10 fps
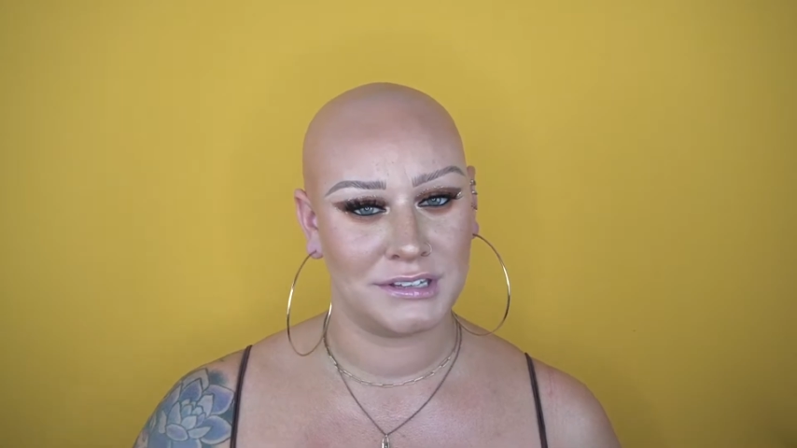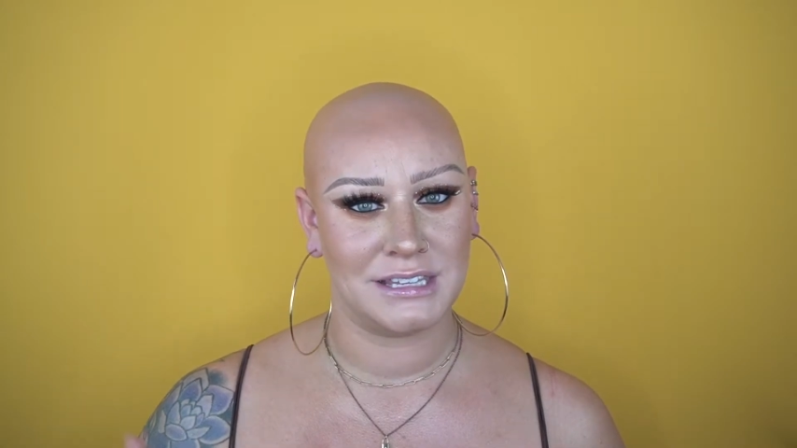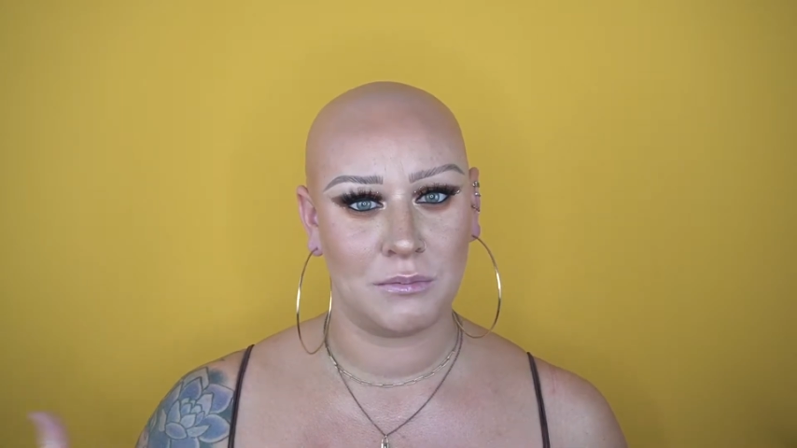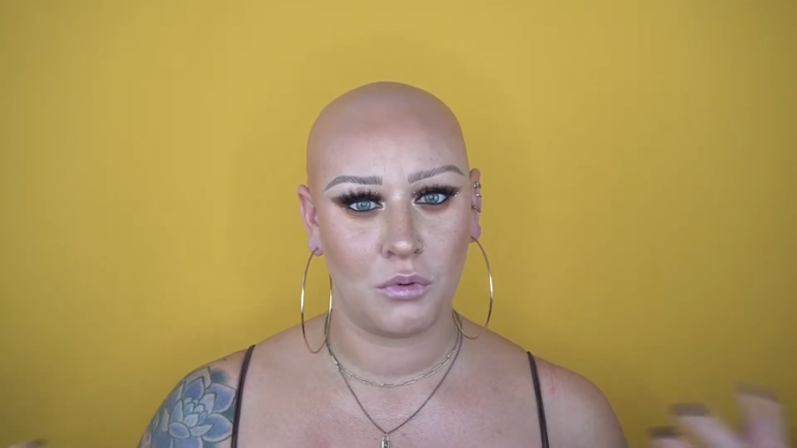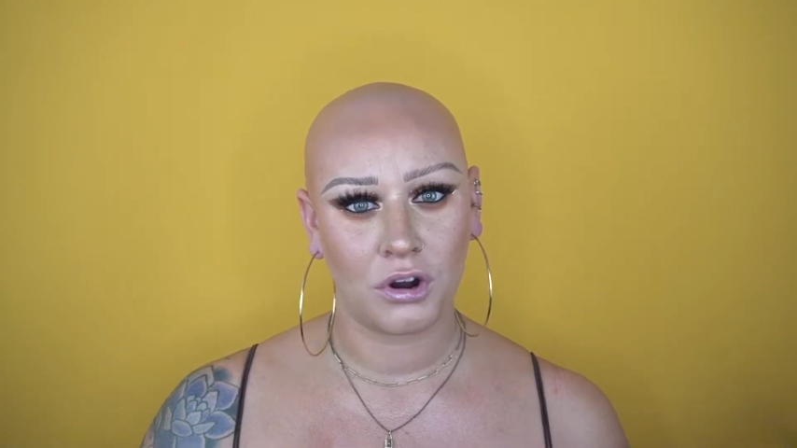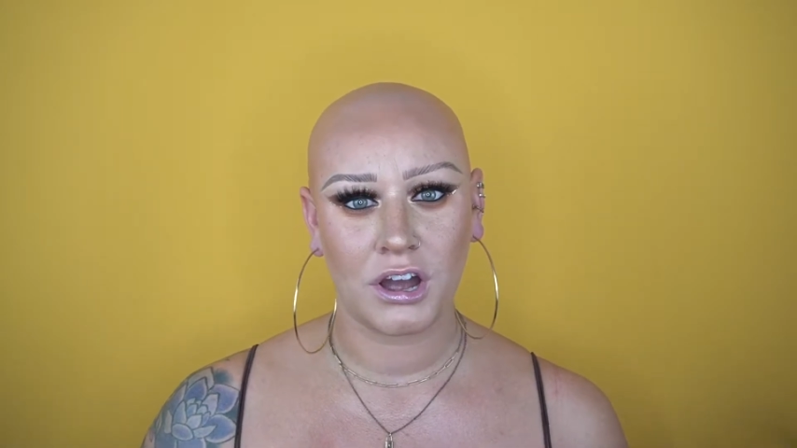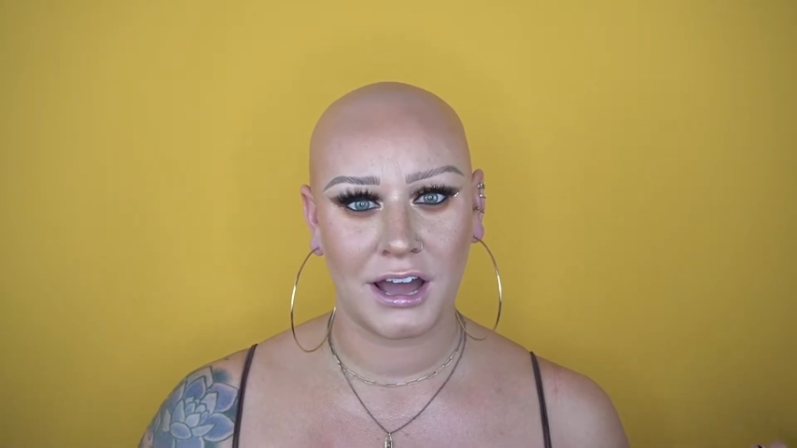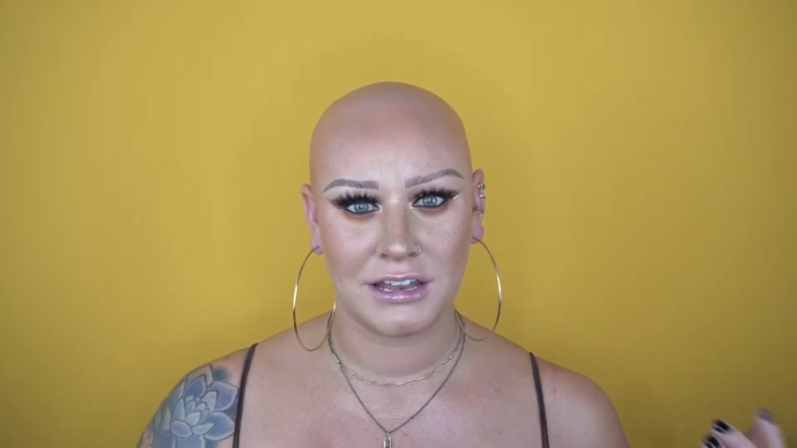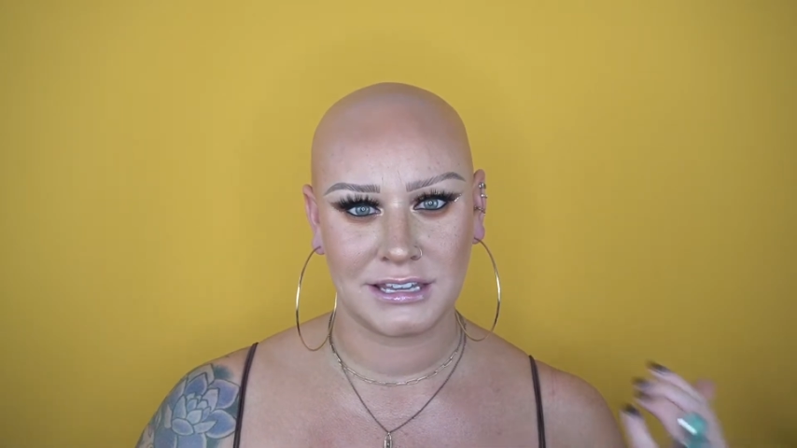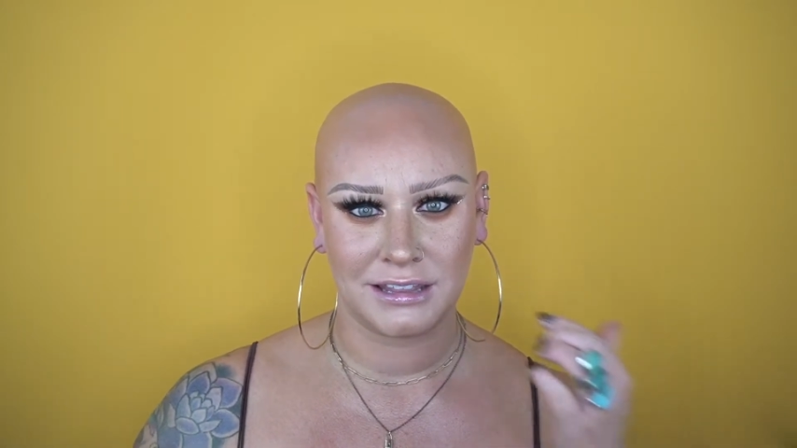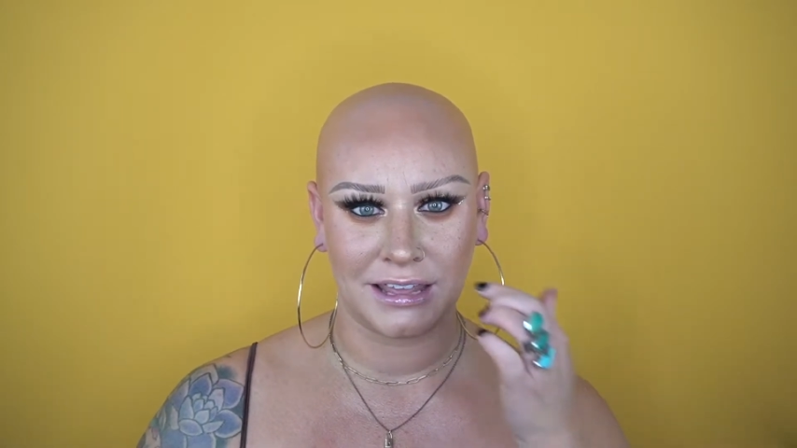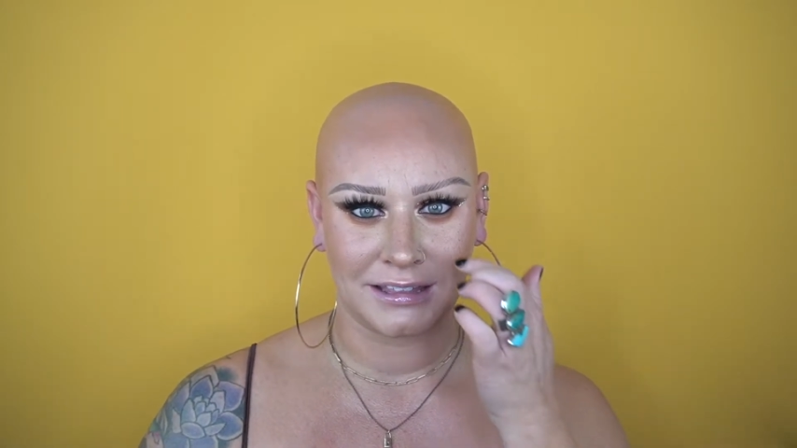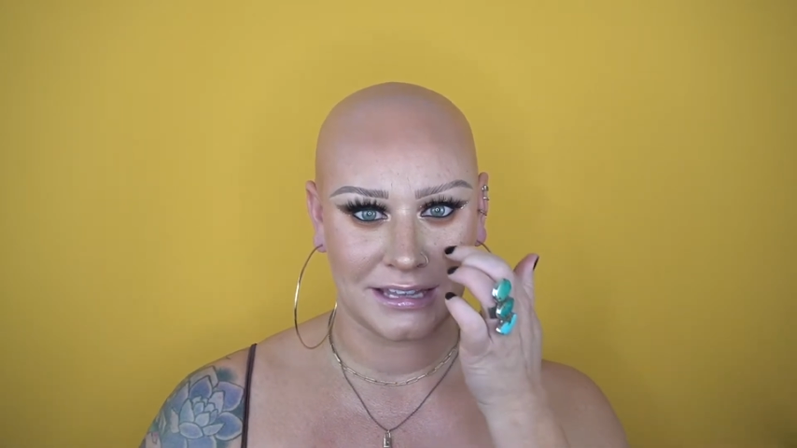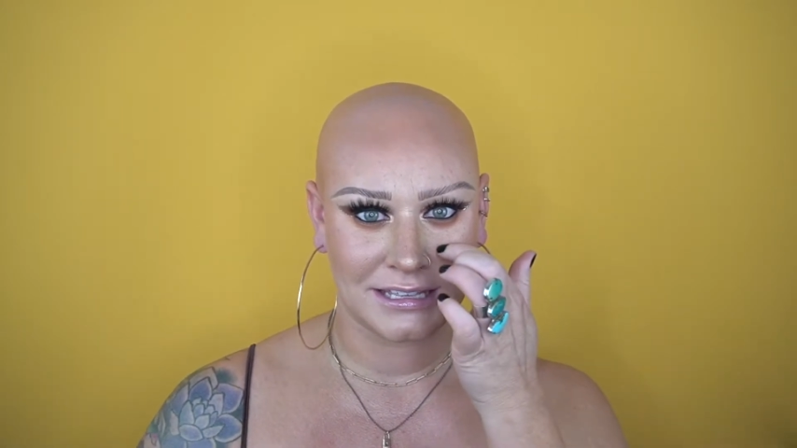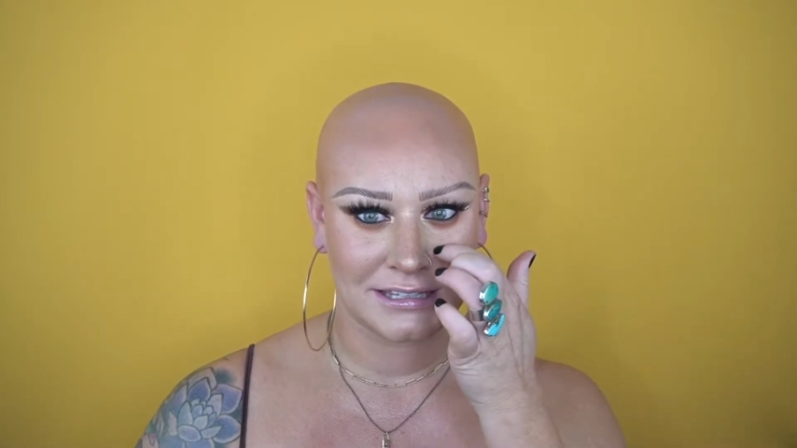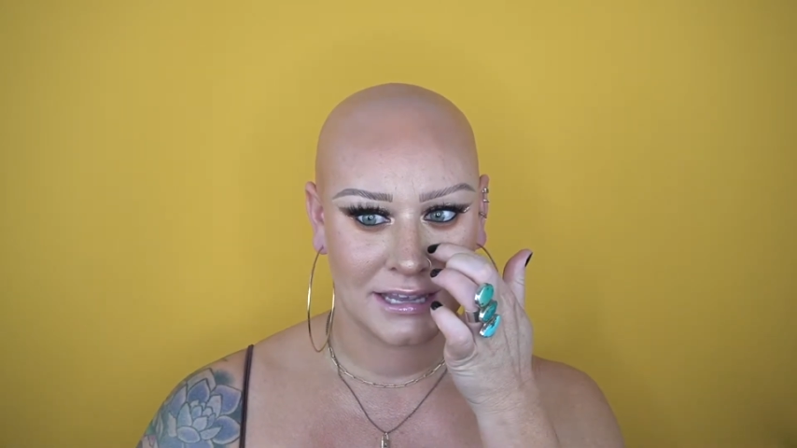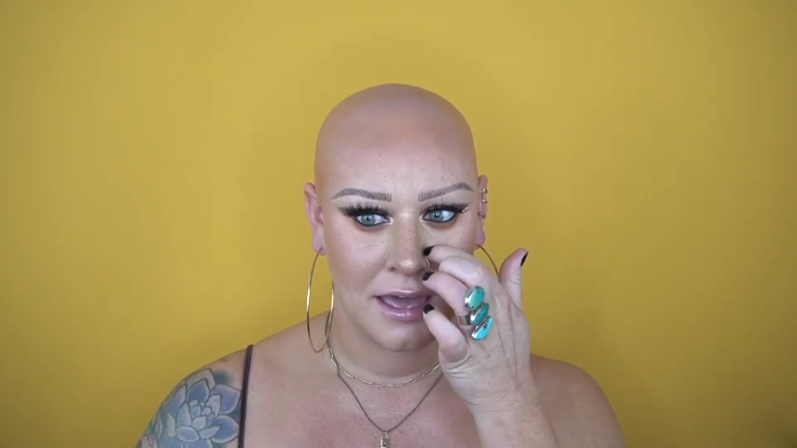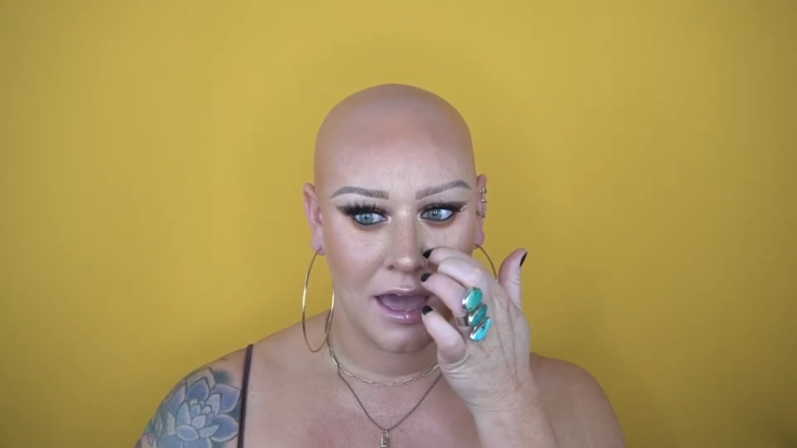to see more content like this.